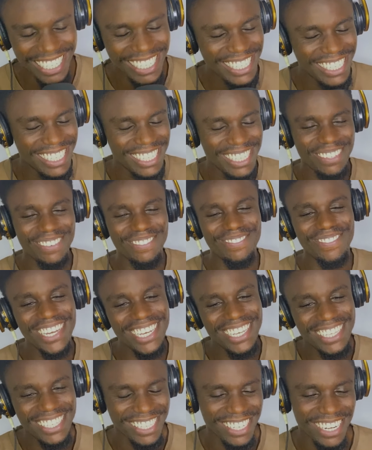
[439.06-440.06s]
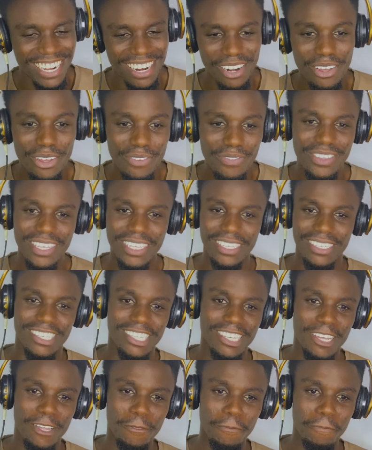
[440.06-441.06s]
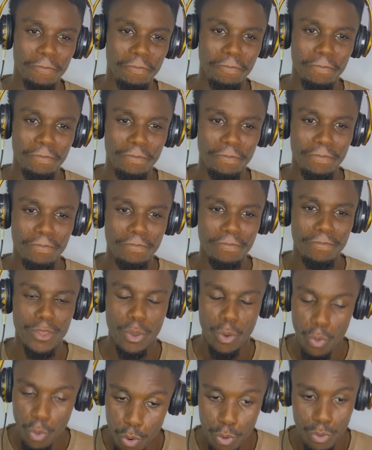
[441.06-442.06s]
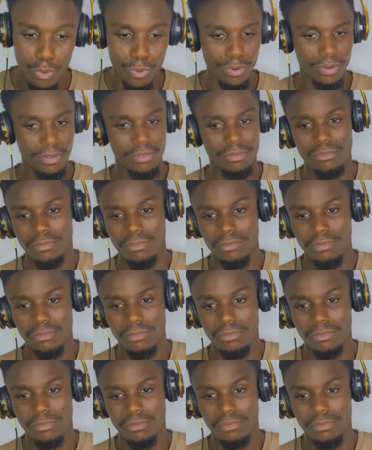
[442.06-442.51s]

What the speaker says: is amazing. I love this. Woo.